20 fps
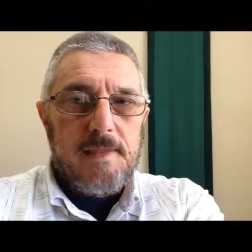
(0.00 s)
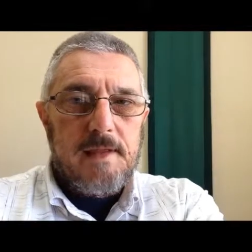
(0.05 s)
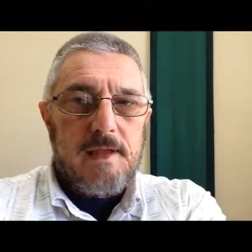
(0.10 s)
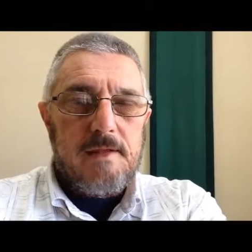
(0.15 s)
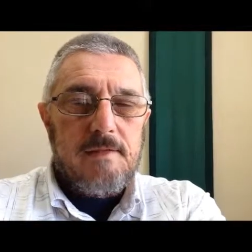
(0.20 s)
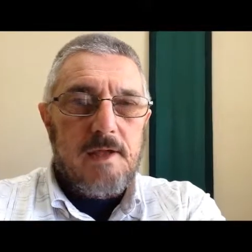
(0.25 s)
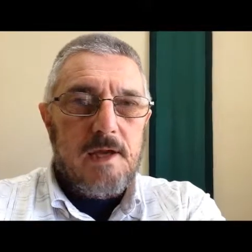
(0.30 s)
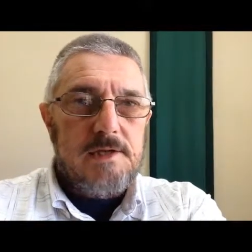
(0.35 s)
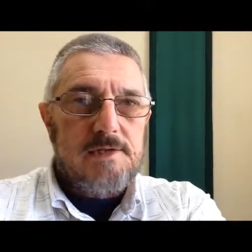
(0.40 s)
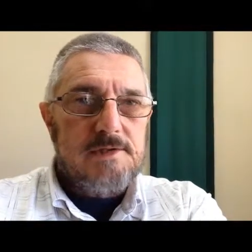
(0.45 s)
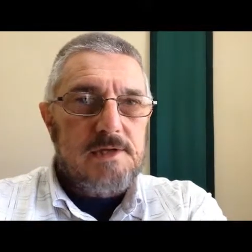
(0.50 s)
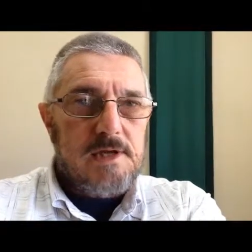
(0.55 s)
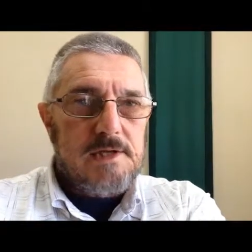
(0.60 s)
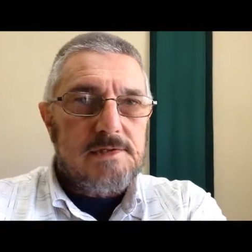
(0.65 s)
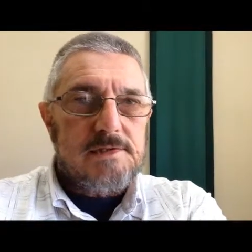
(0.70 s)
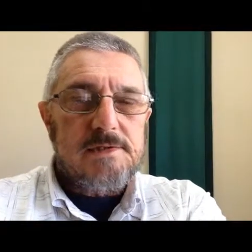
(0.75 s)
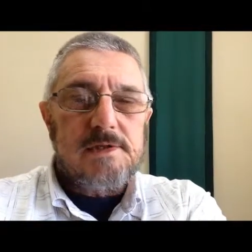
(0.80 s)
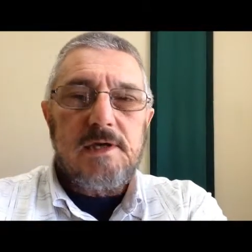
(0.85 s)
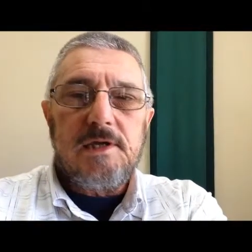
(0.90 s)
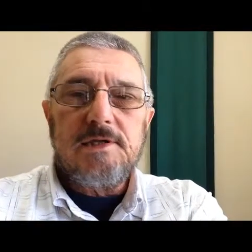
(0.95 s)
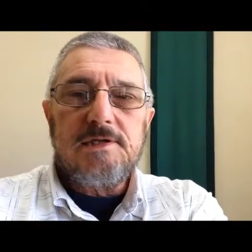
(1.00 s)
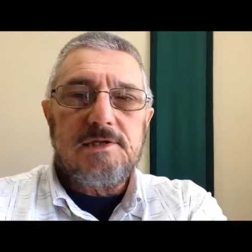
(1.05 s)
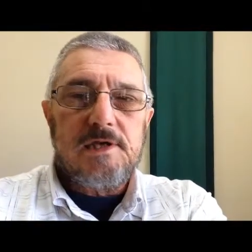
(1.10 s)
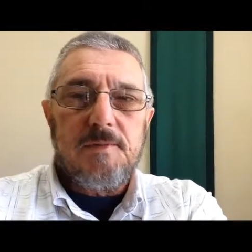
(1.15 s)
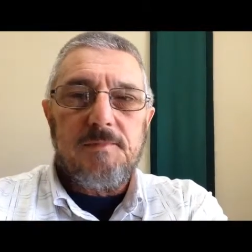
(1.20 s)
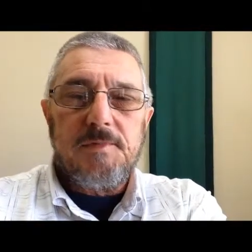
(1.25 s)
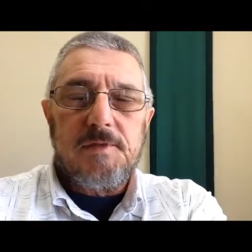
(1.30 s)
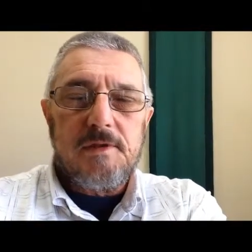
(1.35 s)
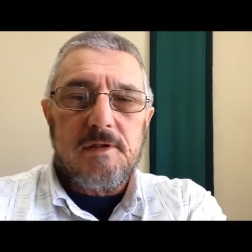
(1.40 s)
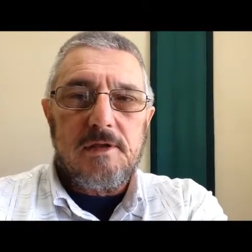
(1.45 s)
And they just need
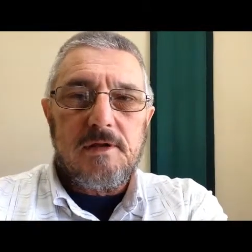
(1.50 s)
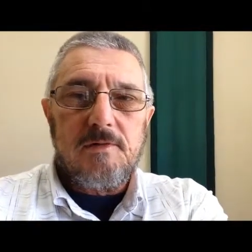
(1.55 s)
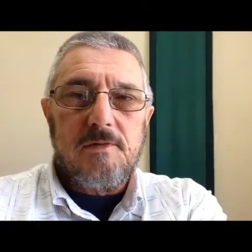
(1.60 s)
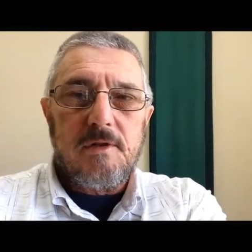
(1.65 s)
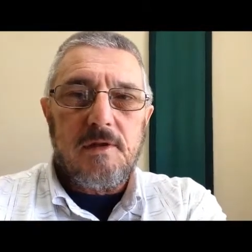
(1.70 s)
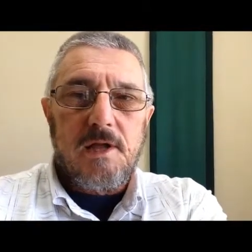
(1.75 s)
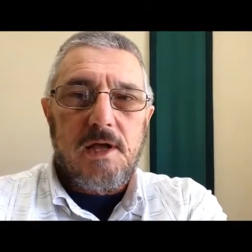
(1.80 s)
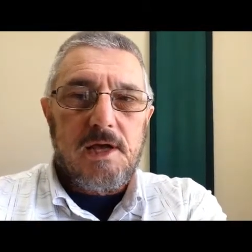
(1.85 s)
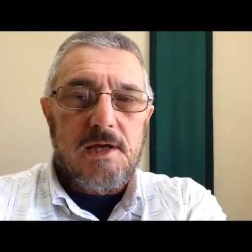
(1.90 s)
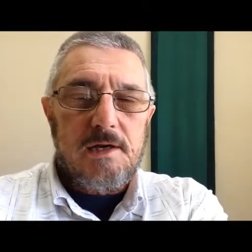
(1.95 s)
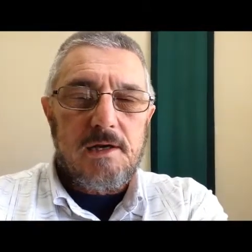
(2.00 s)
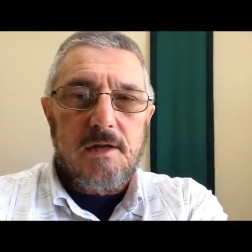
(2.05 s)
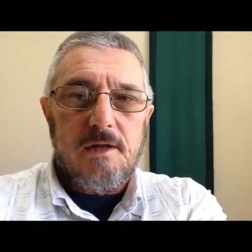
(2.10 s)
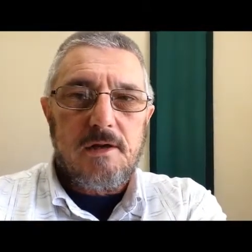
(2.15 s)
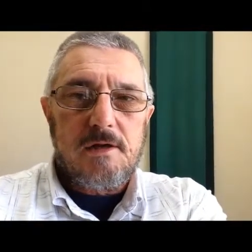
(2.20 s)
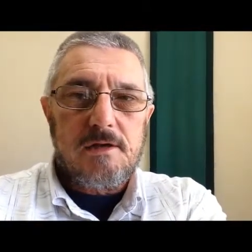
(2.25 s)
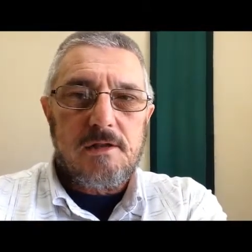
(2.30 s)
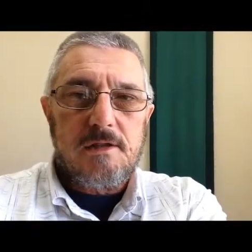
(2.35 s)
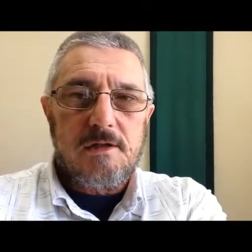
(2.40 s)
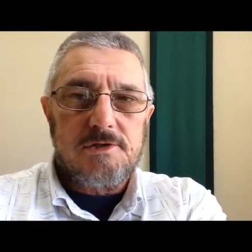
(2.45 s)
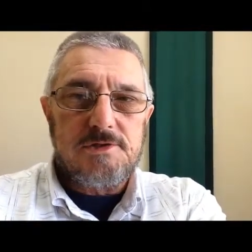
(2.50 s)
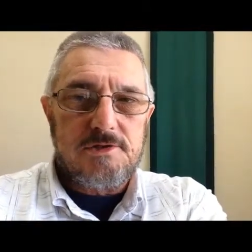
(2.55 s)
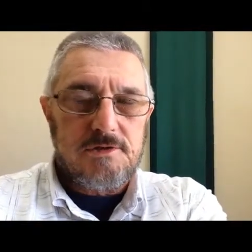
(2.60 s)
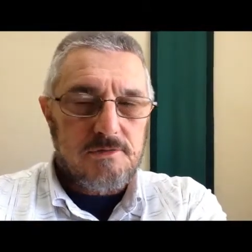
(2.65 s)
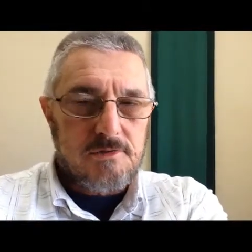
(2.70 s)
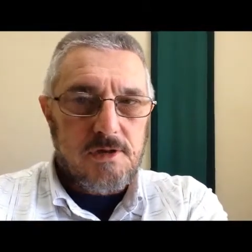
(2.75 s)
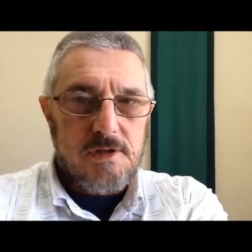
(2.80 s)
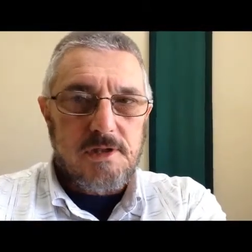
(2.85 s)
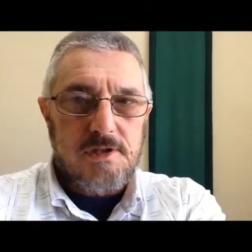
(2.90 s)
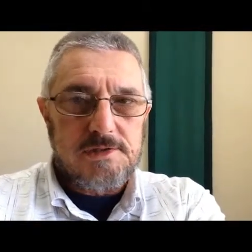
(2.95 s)
something that will unlock the
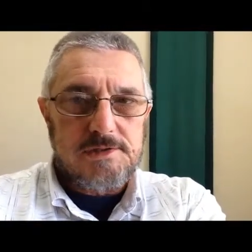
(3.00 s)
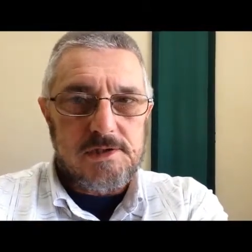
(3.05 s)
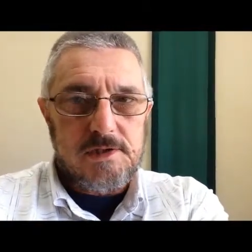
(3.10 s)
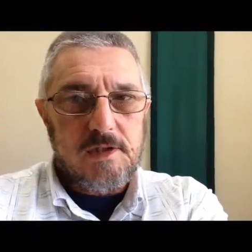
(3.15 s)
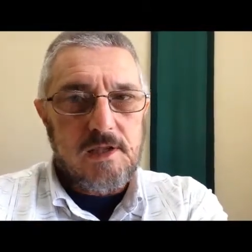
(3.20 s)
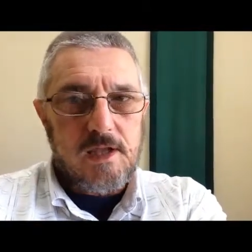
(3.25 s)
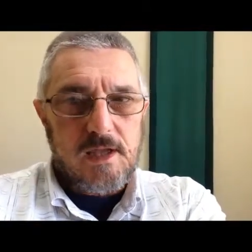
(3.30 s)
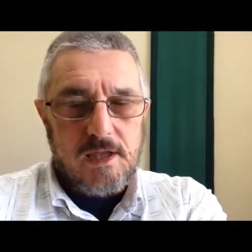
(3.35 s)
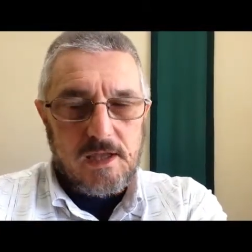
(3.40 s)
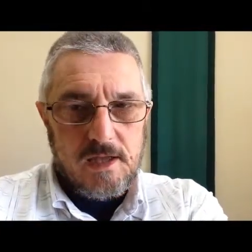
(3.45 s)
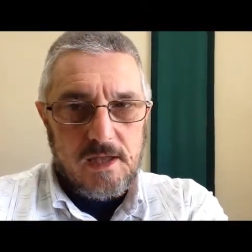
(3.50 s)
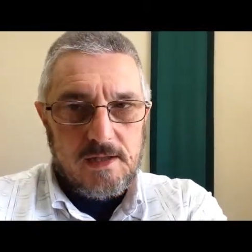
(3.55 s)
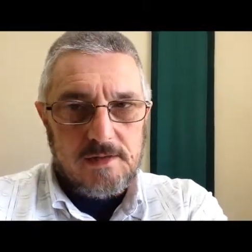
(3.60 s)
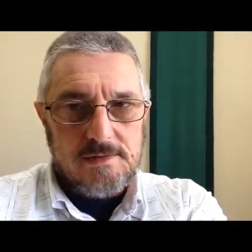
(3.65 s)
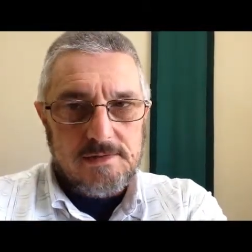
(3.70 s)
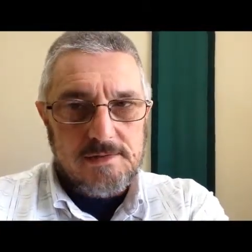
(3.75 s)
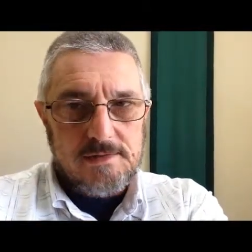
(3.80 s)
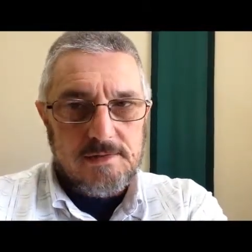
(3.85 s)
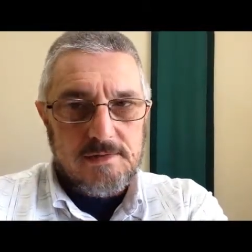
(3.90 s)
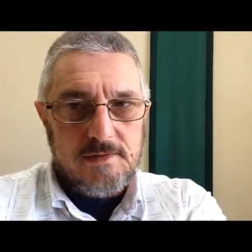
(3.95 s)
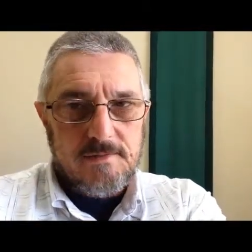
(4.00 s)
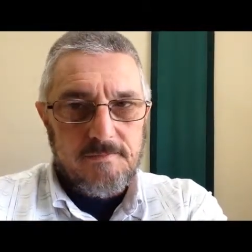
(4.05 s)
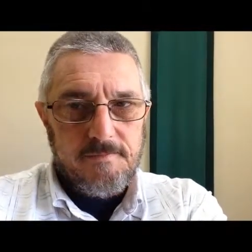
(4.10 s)
joy that's in their hearts.